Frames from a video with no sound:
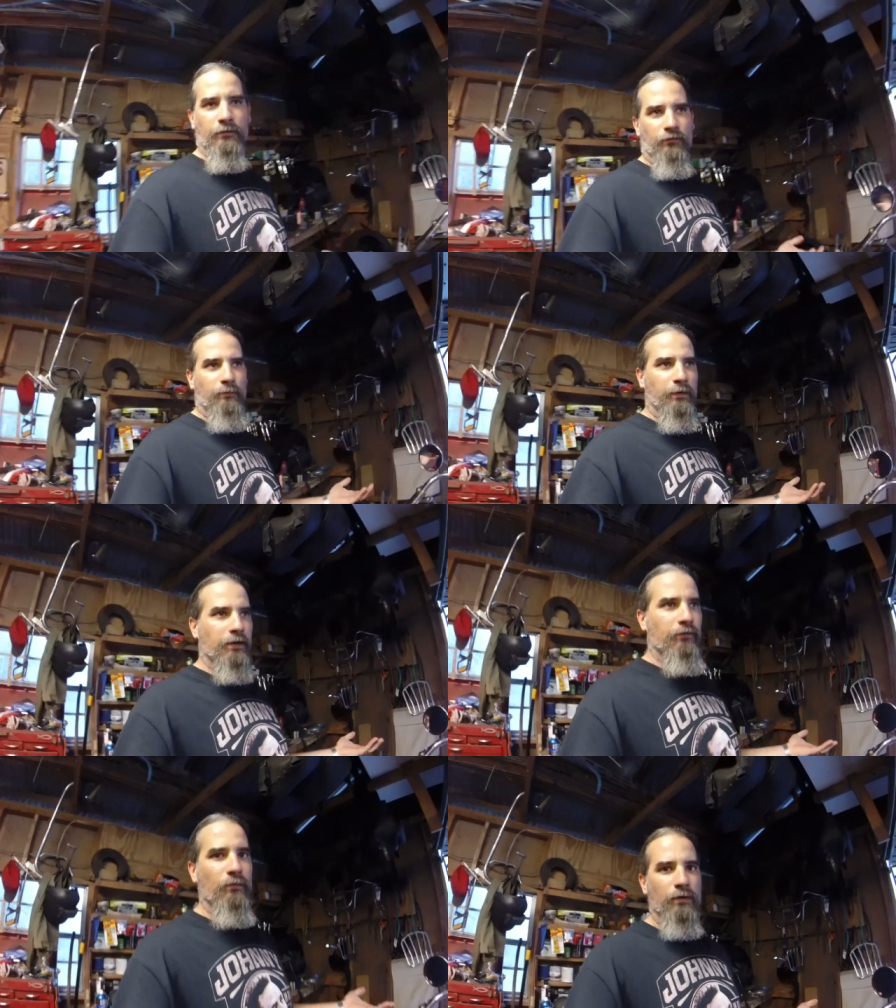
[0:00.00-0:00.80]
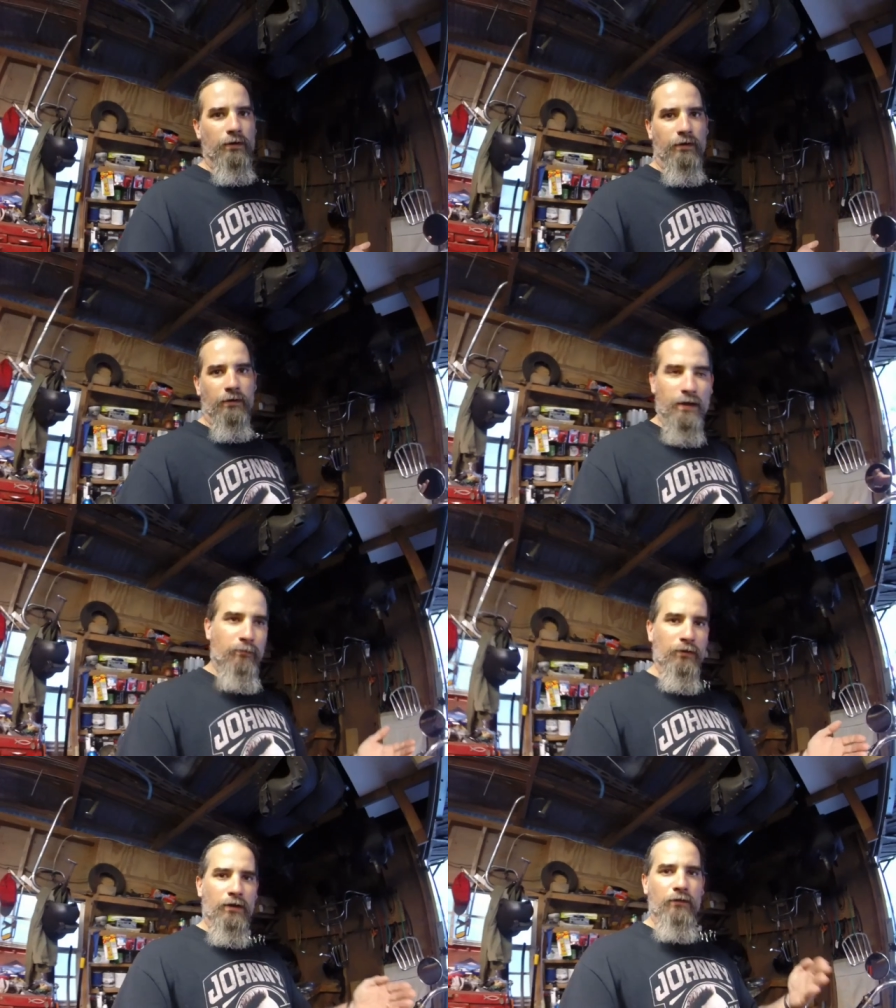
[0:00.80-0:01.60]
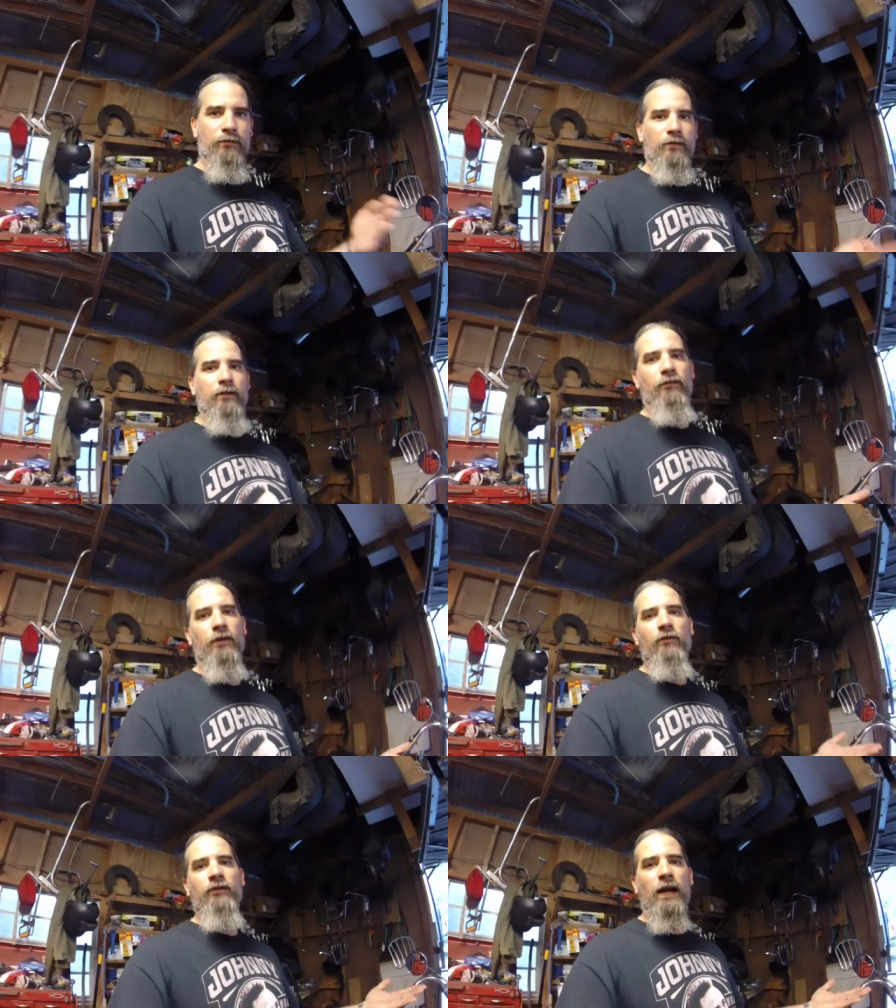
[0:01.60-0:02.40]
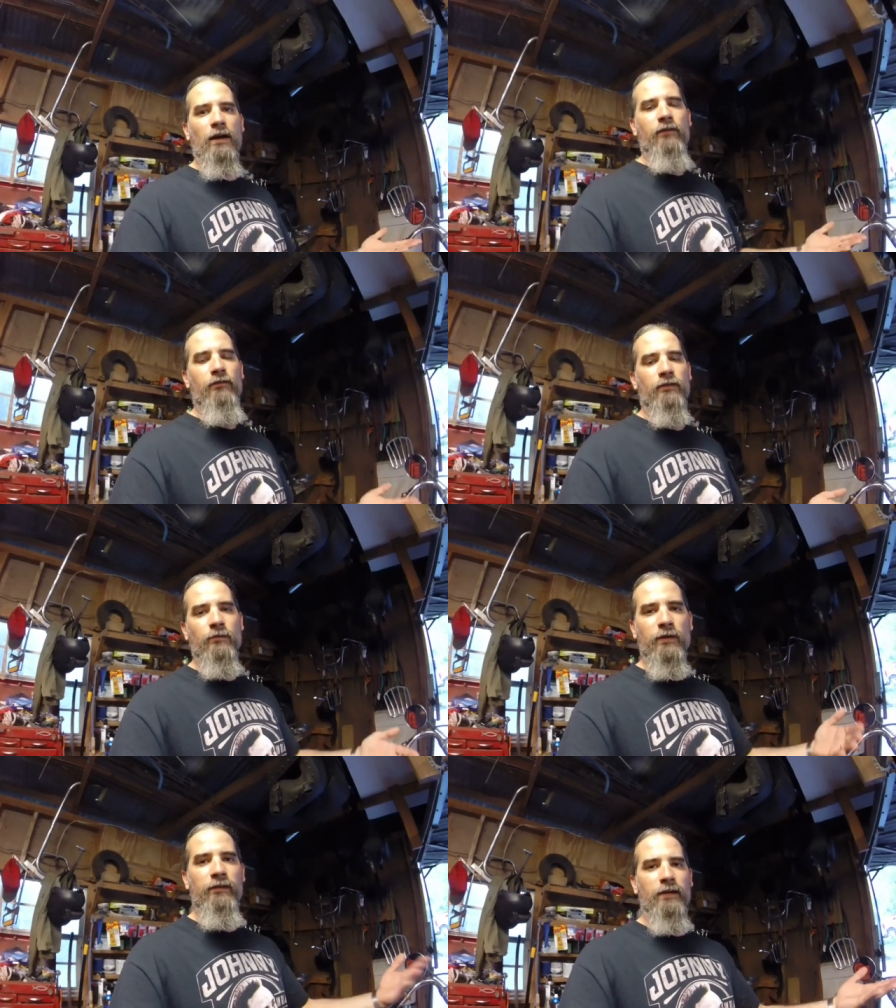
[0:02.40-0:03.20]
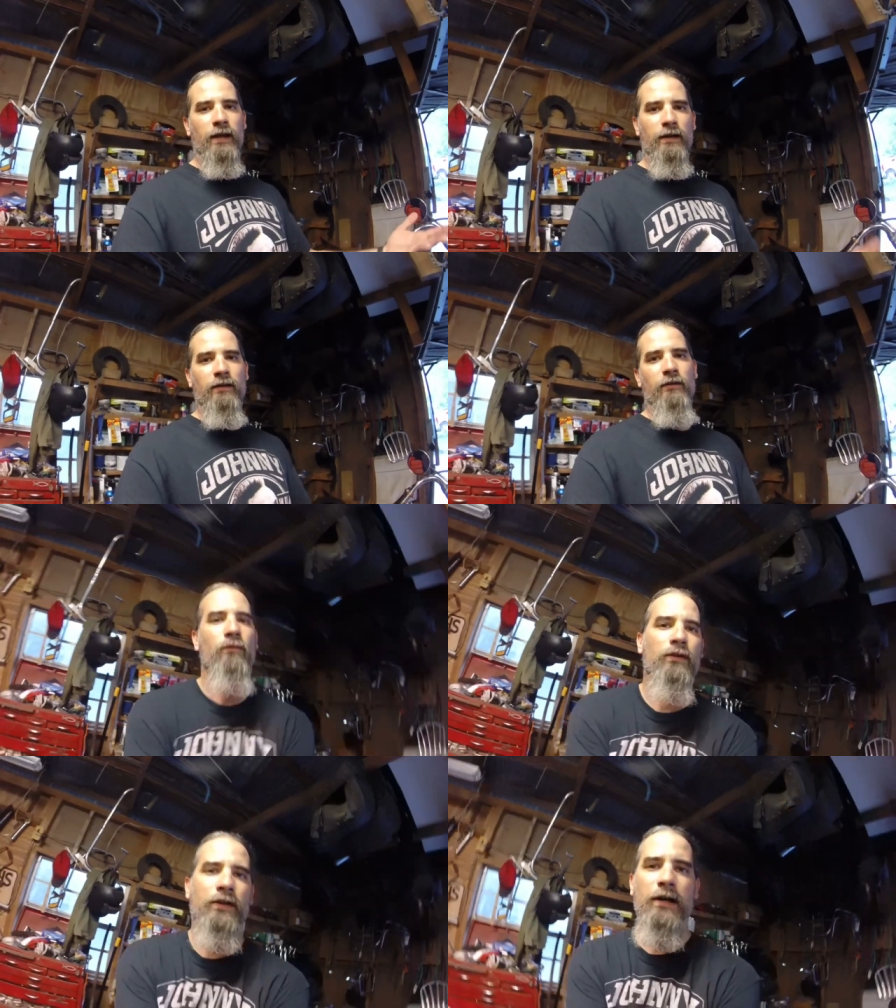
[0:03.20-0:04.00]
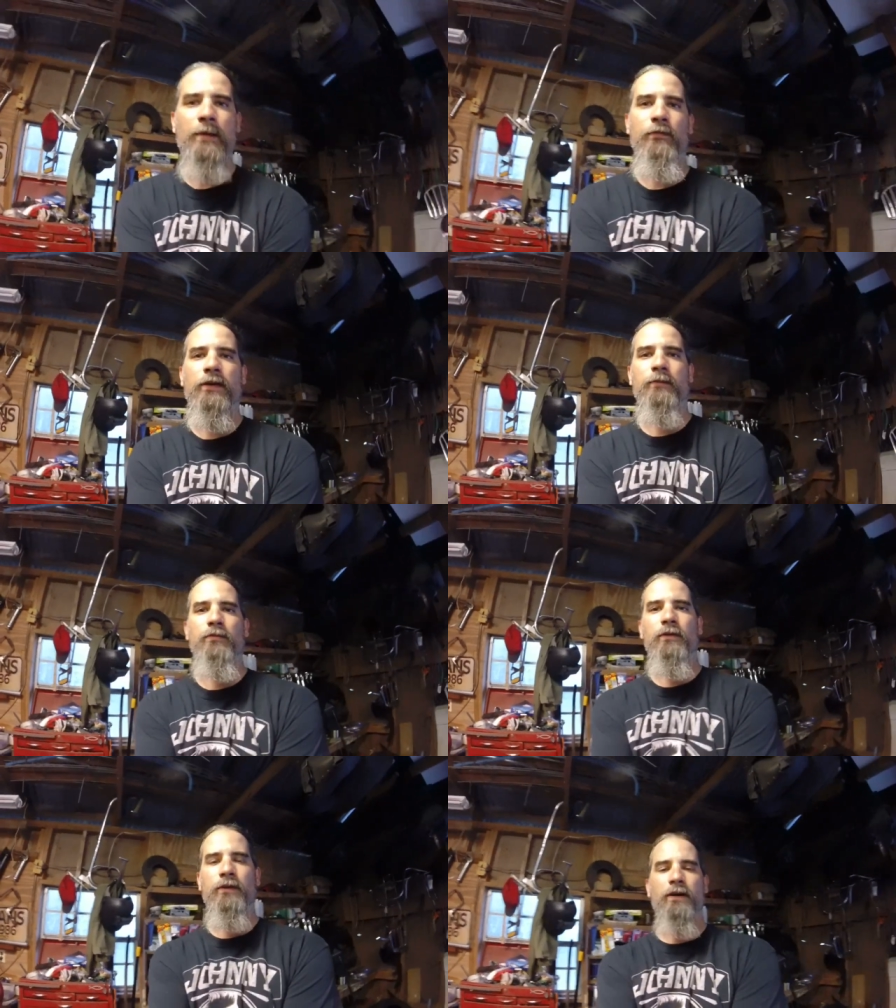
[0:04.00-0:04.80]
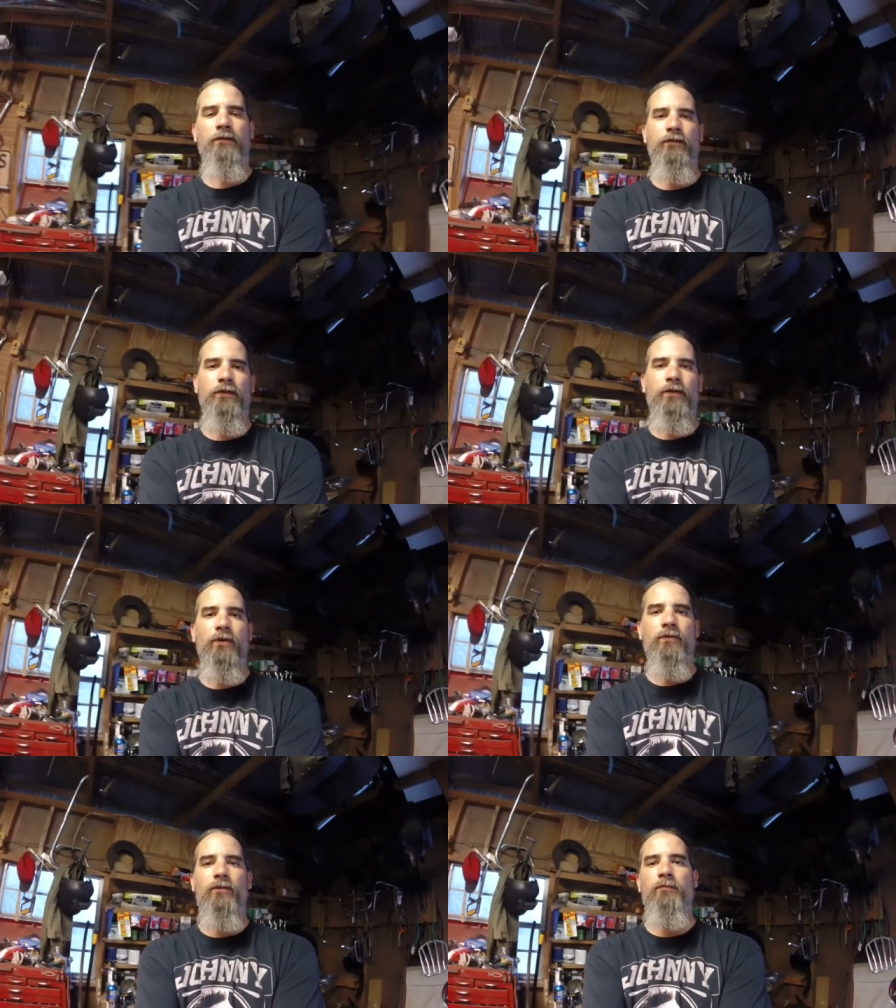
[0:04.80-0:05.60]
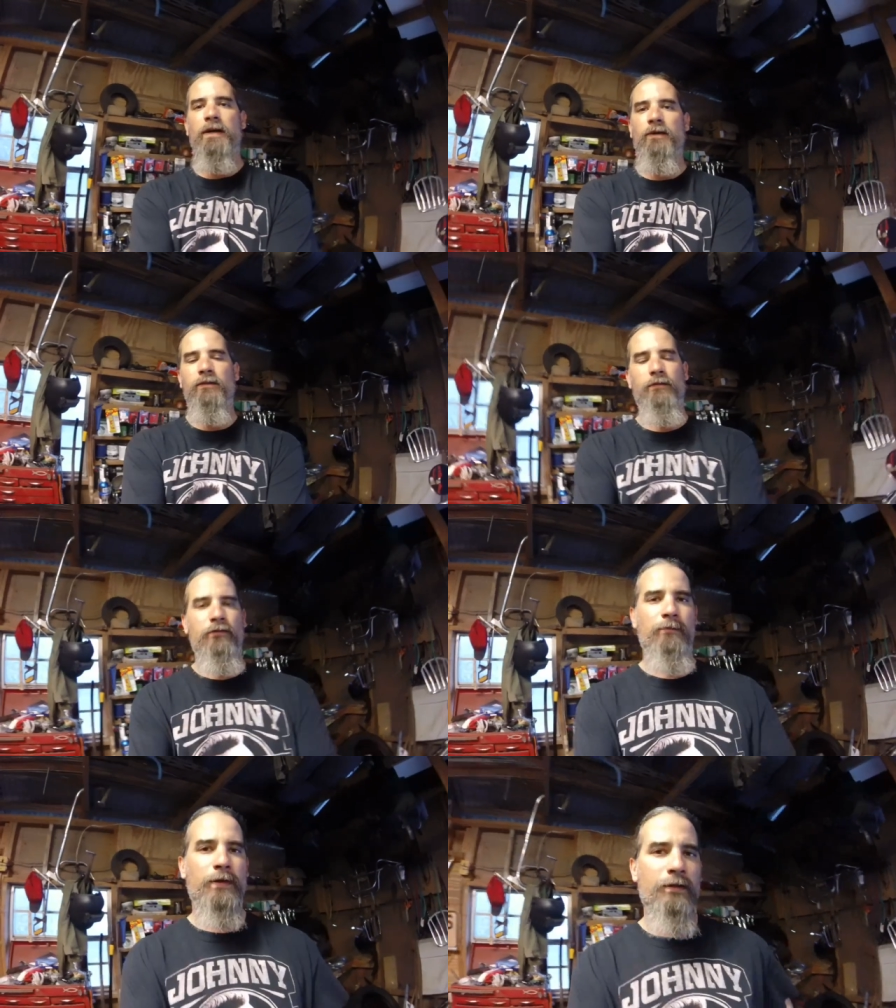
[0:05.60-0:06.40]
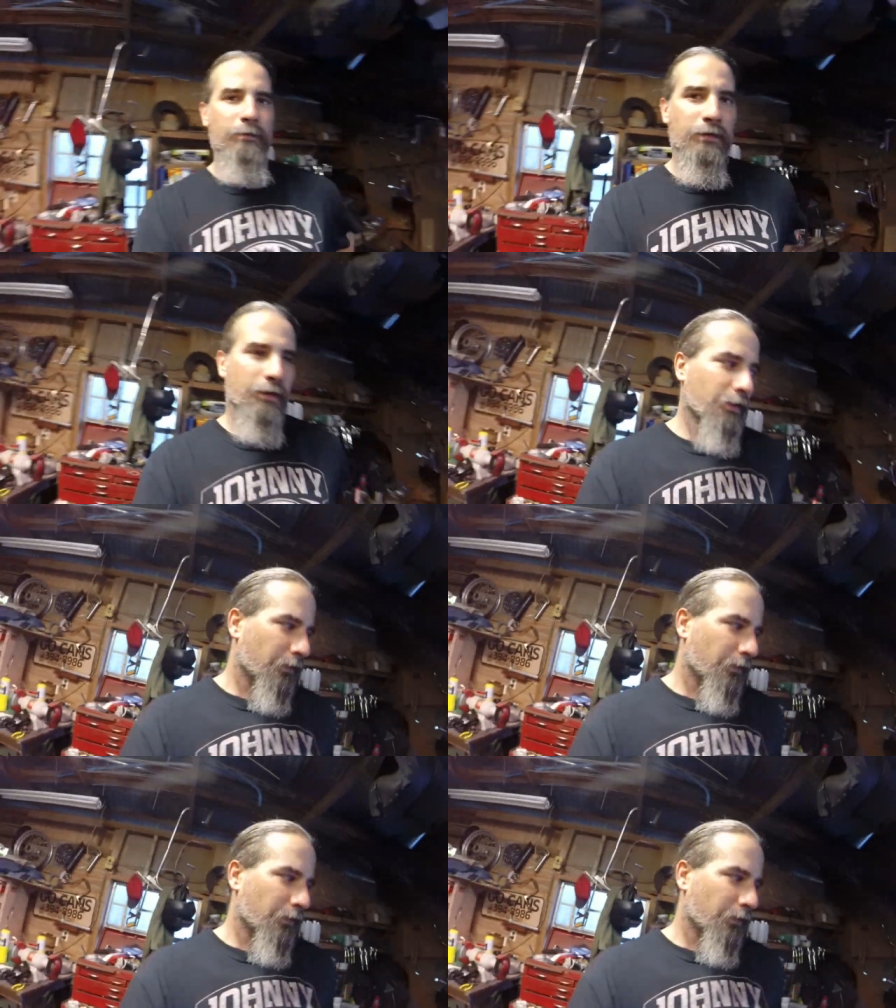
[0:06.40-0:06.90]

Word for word: just because I wanted to be able to go through these little towns in Louisiana where the cops like to pull you over for going one mile over the speed limit.